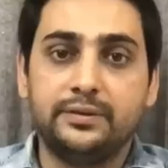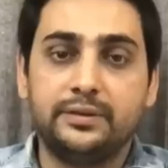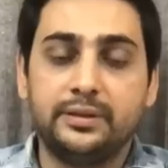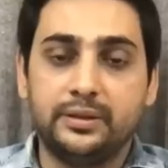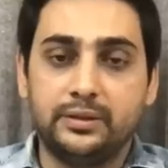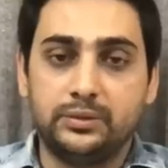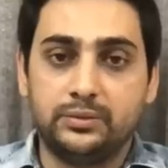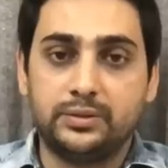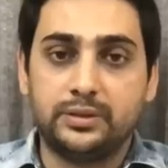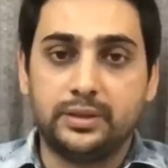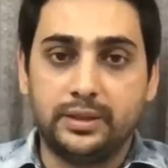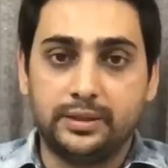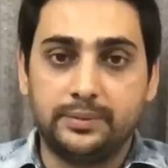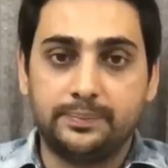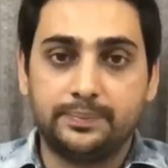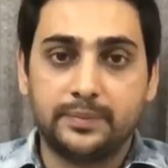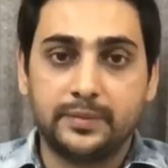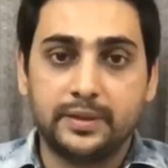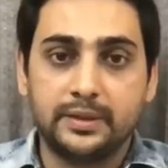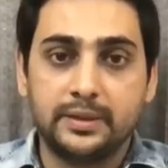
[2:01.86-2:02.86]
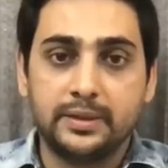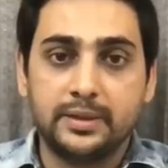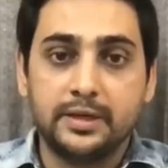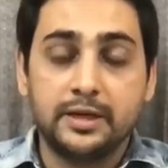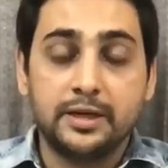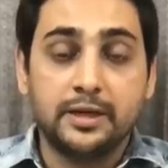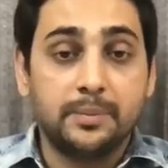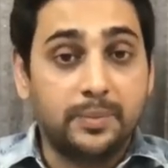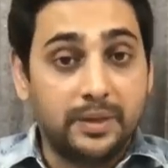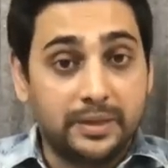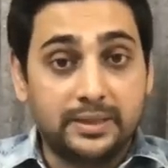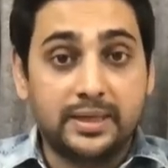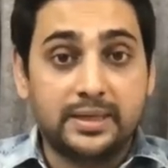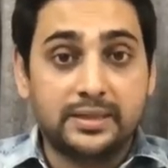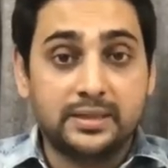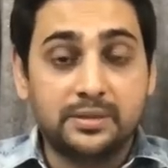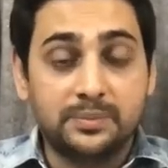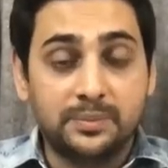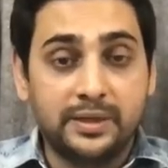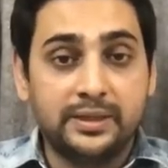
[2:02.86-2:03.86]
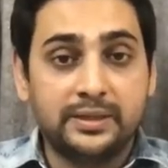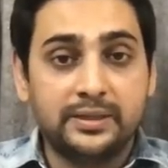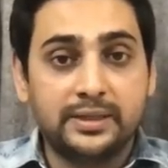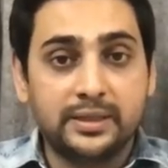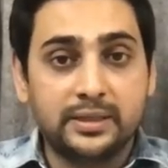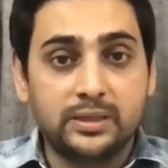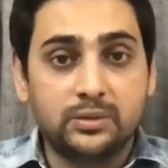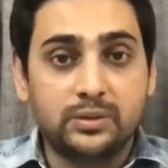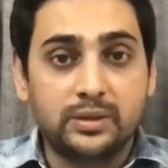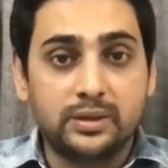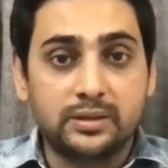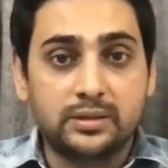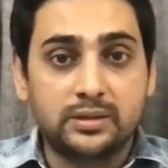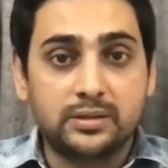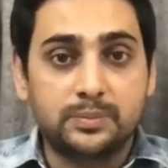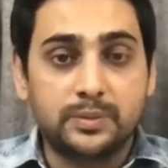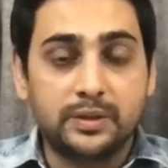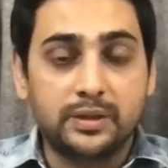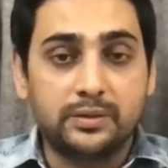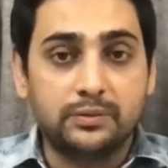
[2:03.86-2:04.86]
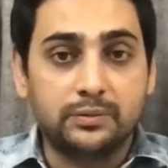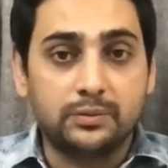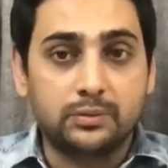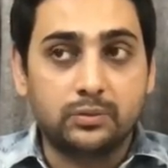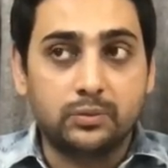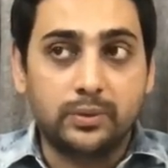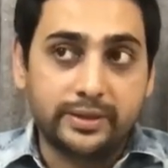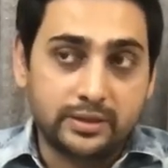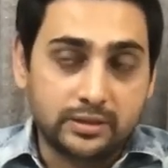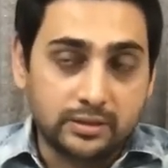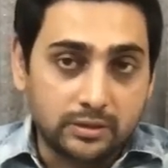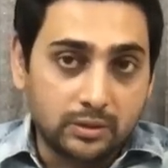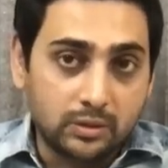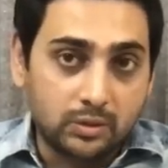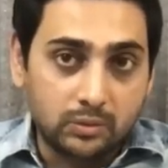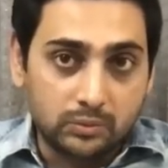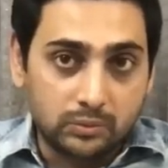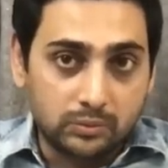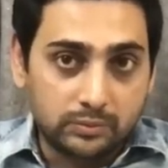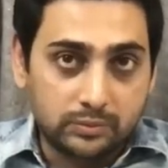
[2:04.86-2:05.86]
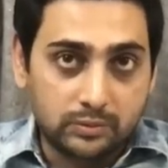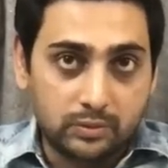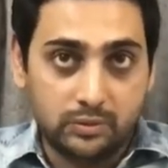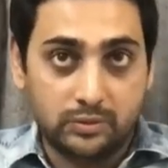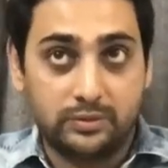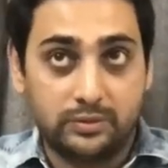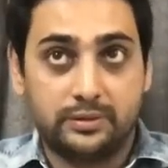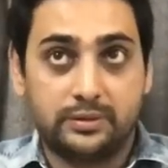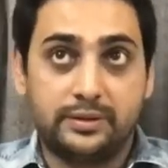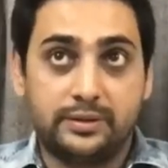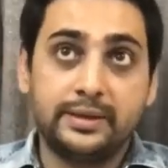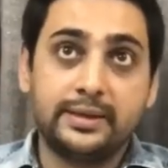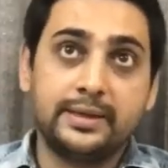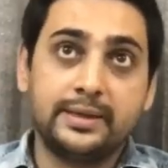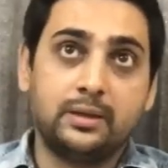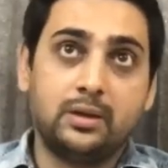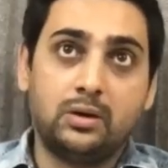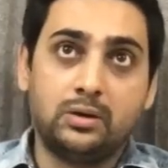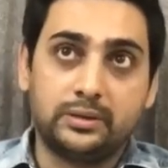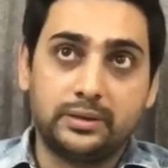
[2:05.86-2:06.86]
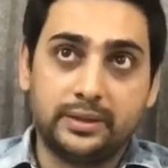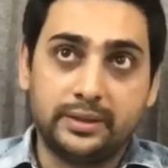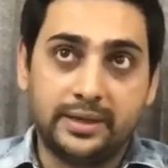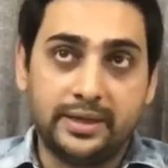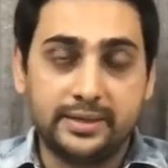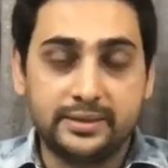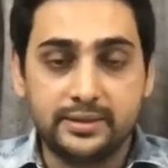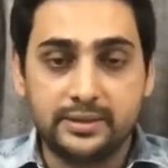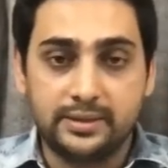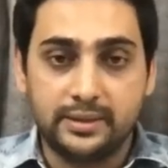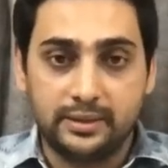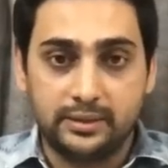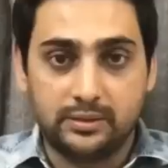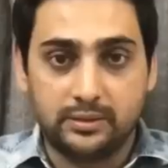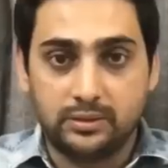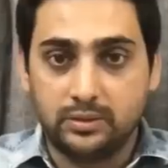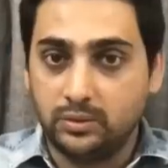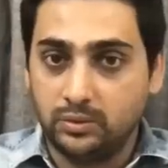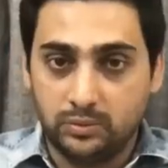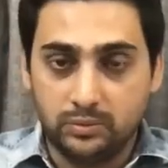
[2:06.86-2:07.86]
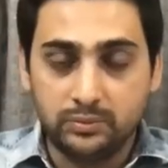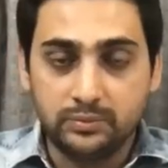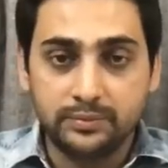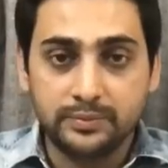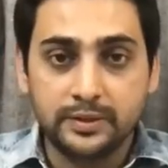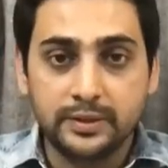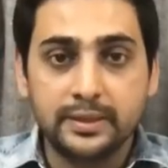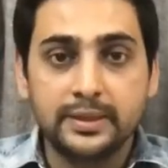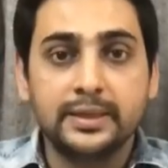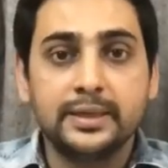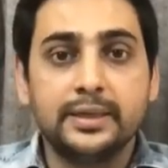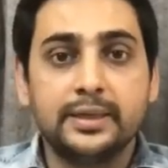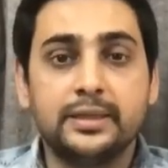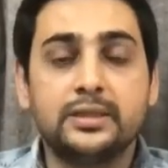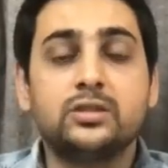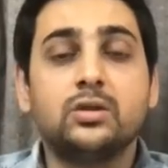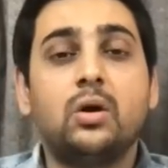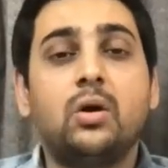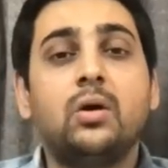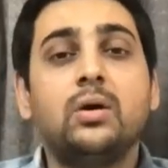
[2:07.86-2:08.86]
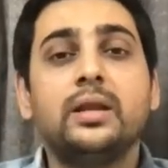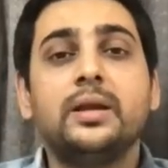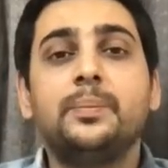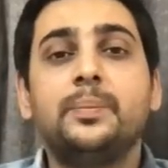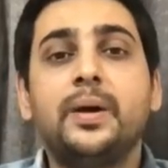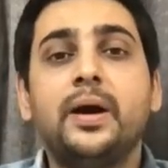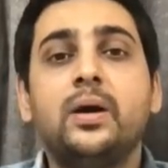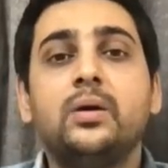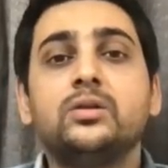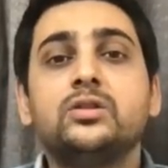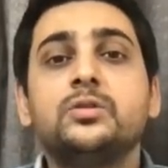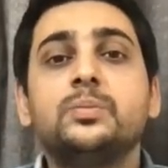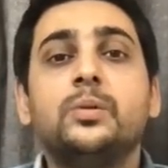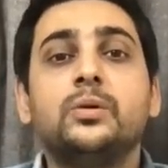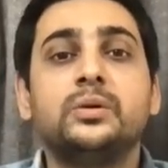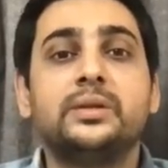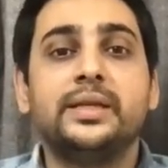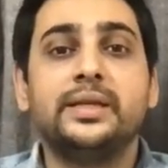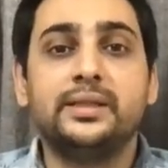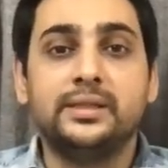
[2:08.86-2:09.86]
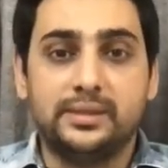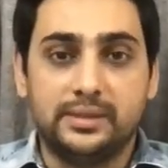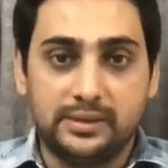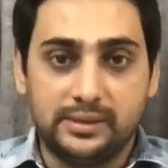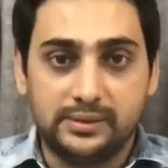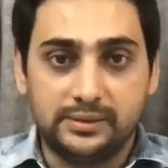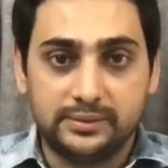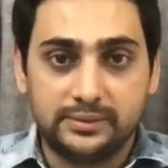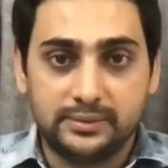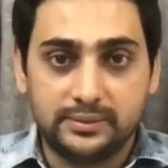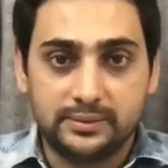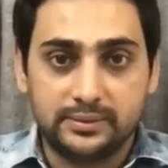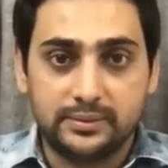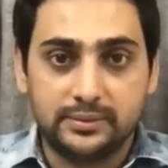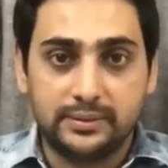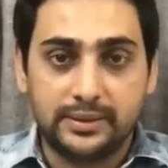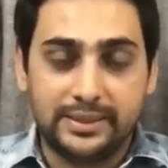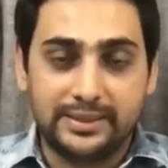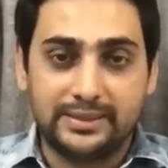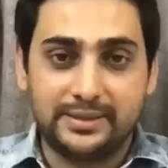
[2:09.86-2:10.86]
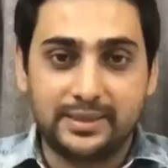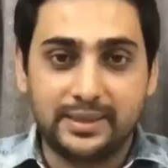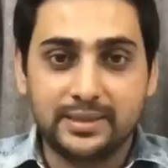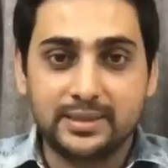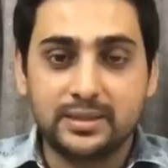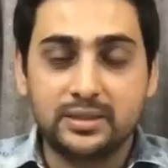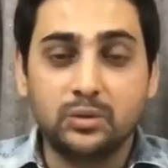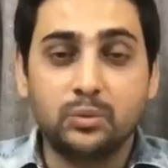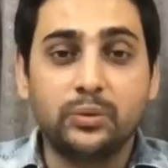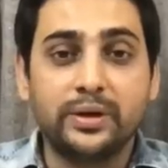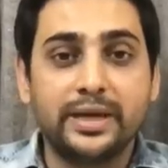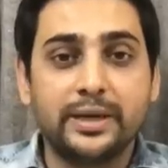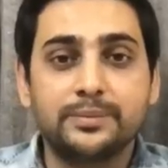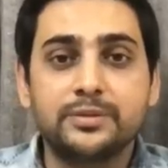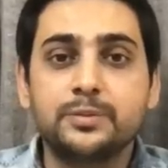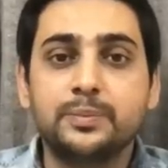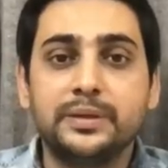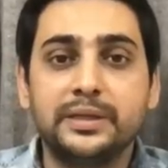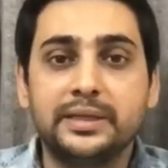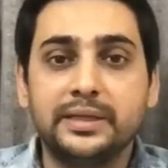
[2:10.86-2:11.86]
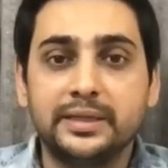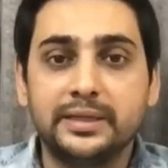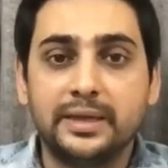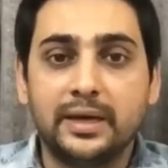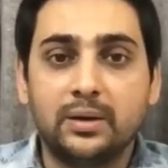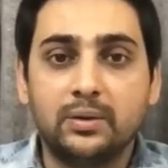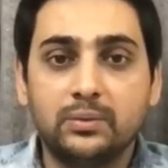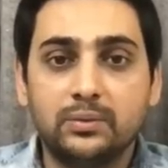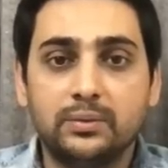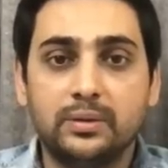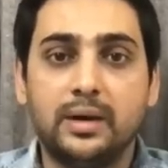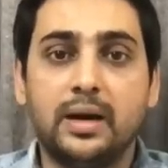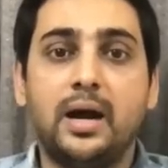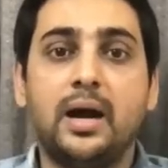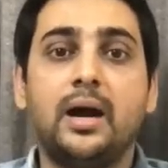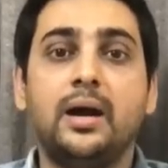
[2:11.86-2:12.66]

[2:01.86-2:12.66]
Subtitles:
everything you say. But does it mean that you can speak quite slow or think a lot and hesitate? No. It's all about spontaneity. Like just the way I'm speaking now,